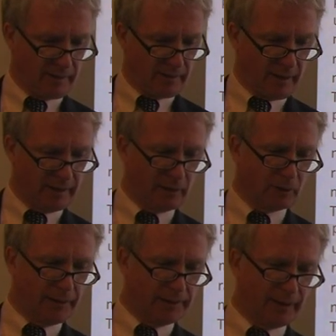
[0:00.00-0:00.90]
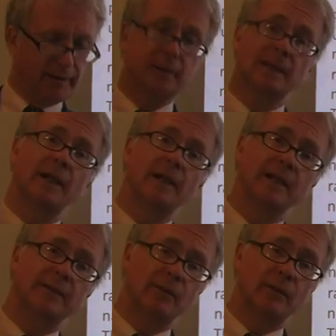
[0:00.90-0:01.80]
an increased understanding
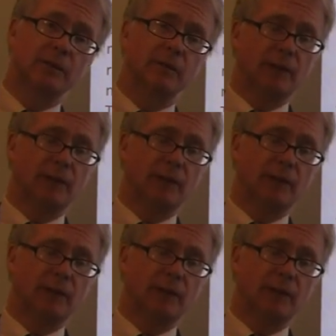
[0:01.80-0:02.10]
of our views of